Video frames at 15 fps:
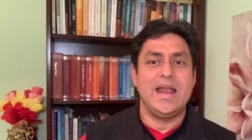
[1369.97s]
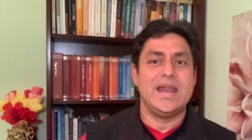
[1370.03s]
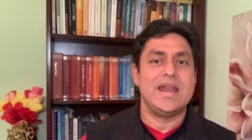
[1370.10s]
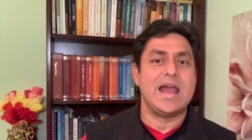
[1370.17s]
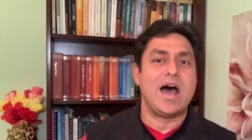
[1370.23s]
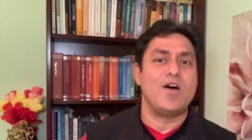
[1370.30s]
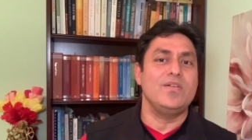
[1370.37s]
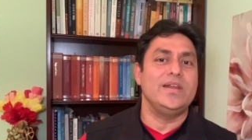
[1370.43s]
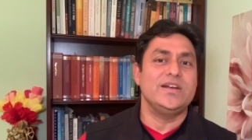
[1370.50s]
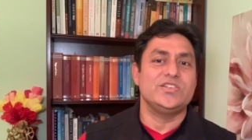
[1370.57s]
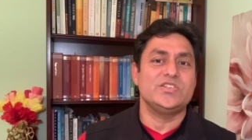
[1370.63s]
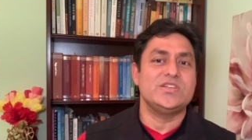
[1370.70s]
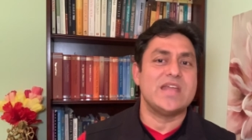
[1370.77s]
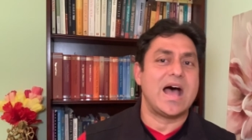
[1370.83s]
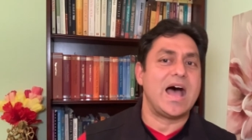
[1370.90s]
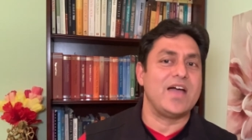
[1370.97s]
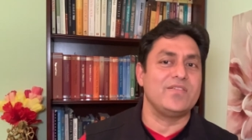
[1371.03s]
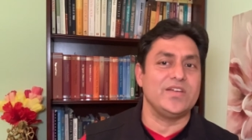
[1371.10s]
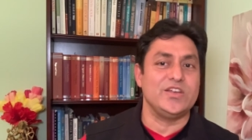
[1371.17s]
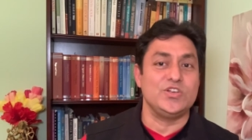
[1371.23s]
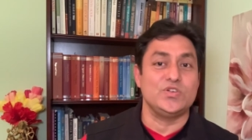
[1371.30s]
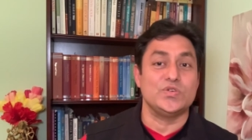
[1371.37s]
Now let's dive
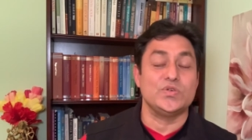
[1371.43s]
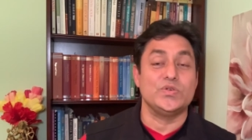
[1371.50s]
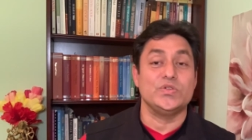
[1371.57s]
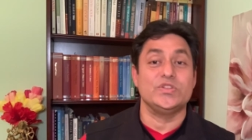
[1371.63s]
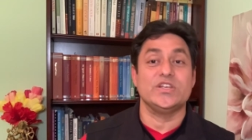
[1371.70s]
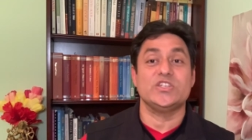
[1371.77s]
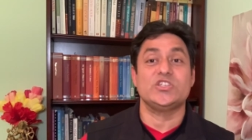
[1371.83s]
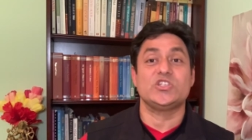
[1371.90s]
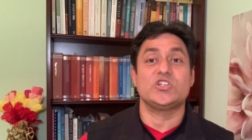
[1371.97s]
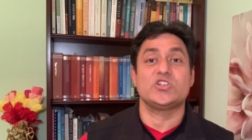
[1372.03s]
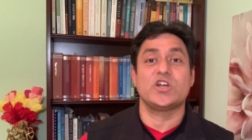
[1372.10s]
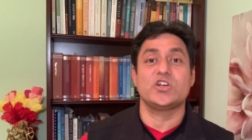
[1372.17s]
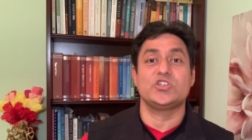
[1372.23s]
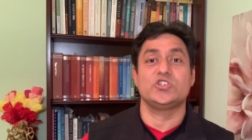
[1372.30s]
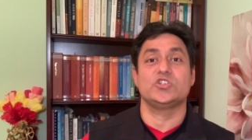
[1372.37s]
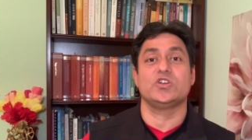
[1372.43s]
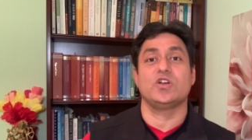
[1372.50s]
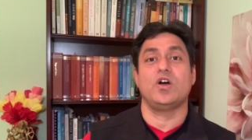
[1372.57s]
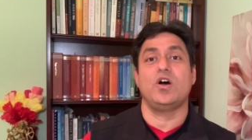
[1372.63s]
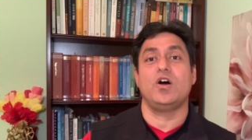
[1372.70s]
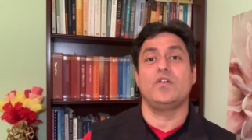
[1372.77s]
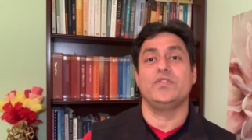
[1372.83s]
into the structure
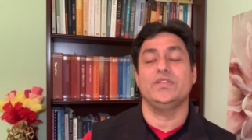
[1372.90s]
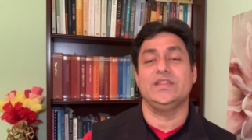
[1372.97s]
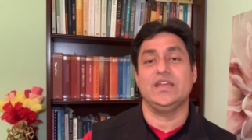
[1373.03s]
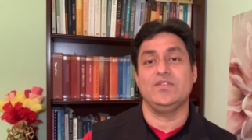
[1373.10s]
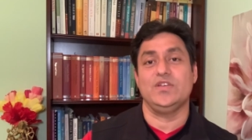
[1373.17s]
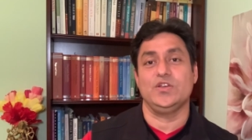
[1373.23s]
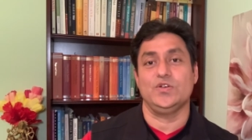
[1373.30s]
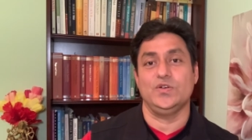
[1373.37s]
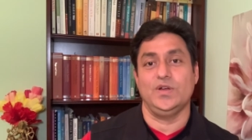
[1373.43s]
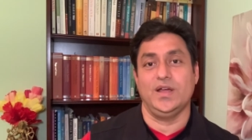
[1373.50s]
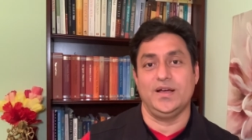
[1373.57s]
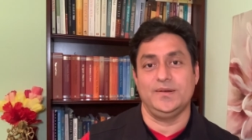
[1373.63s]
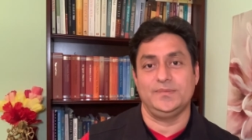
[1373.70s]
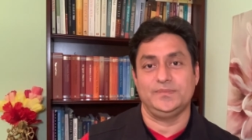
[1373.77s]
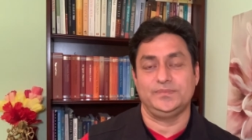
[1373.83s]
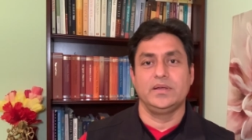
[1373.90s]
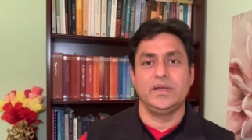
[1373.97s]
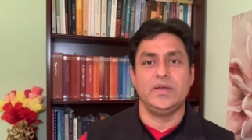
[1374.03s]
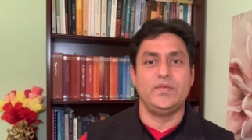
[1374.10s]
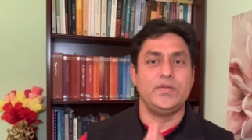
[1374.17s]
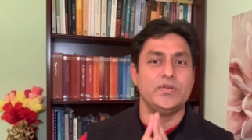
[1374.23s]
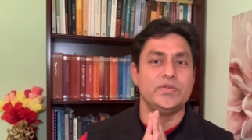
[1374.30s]
of Devi Kula.
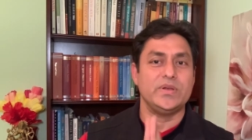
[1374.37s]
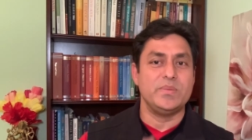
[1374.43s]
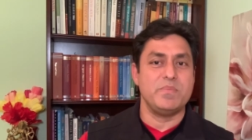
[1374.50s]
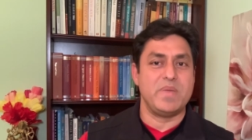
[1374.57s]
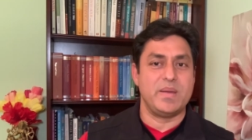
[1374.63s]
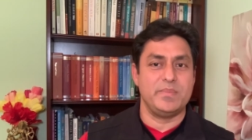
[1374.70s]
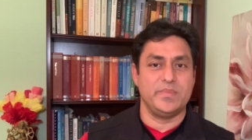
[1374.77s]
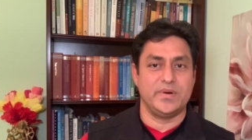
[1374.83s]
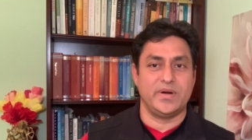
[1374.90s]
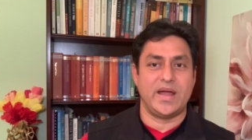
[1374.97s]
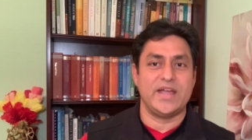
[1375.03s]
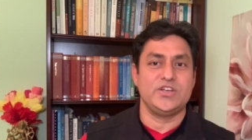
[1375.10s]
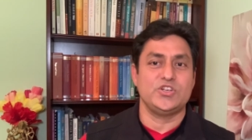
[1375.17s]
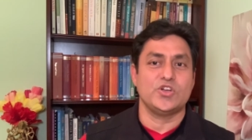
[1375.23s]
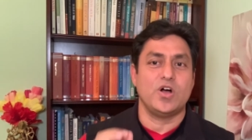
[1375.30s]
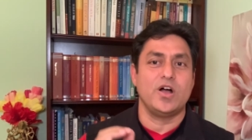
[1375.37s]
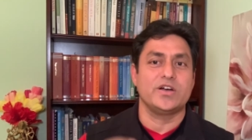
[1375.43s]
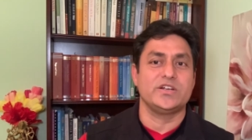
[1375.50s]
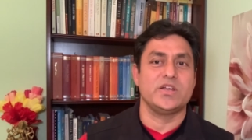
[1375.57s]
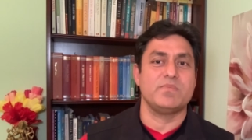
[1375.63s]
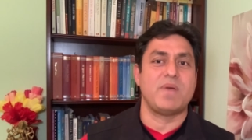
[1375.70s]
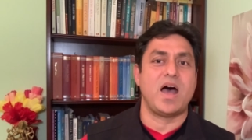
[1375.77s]
If you remember, I
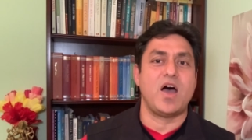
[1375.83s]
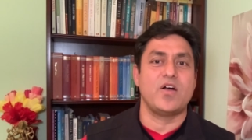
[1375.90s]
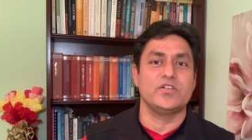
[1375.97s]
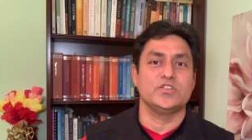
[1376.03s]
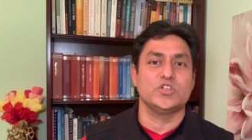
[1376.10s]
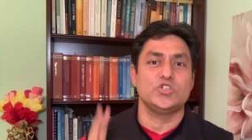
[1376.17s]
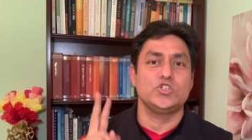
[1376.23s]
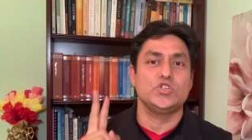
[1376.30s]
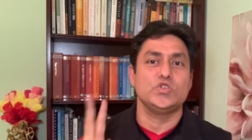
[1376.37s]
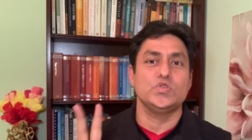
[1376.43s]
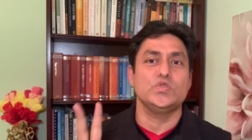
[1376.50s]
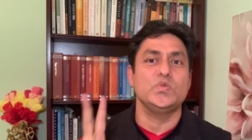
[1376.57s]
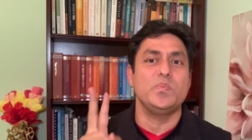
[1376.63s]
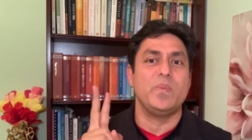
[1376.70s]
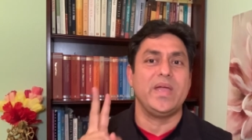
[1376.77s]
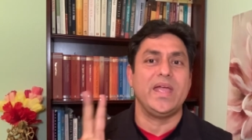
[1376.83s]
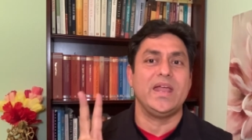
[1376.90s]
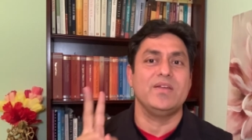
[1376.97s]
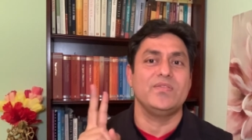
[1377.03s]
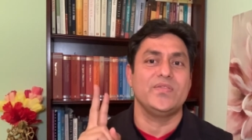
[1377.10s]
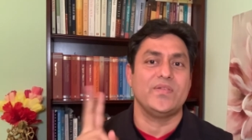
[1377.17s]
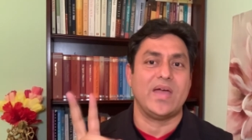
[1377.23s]
talked about the two
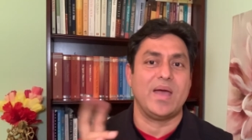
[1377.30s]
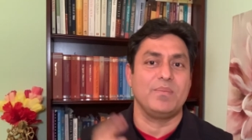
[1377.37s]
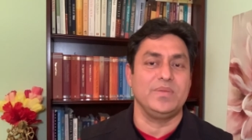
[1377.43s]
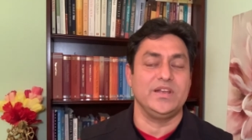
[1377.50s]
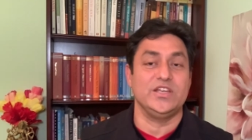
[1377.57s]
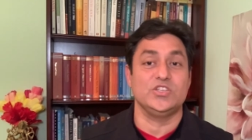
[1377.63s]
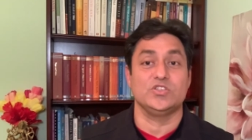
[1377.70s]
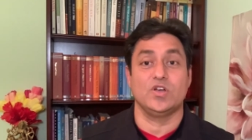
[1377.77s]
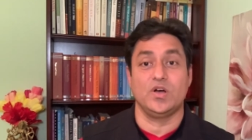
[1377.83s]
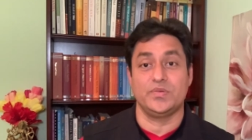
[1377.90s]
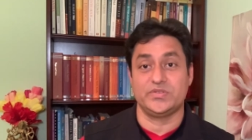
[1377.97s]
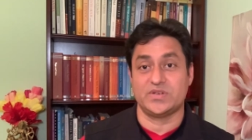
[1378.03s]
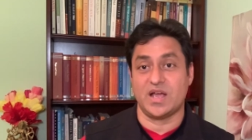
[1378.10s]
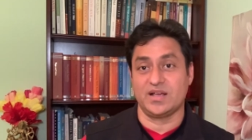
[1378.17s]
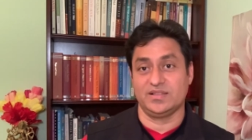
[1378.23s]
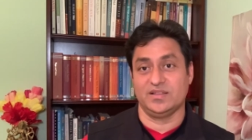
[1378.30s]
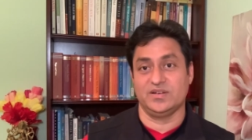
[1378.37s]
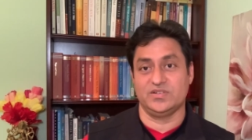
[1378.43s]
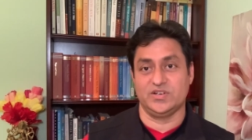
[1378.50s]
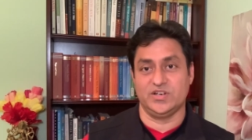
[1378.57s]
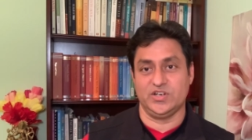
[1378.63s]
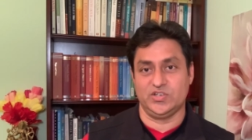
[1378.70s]
main families of
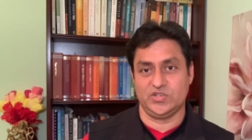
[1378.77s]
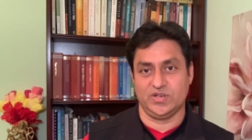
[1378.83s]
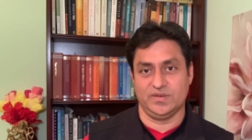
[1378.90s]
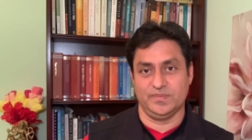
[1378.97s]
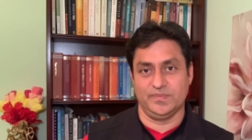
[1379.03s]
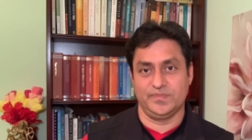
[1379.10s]
Shakta tradition.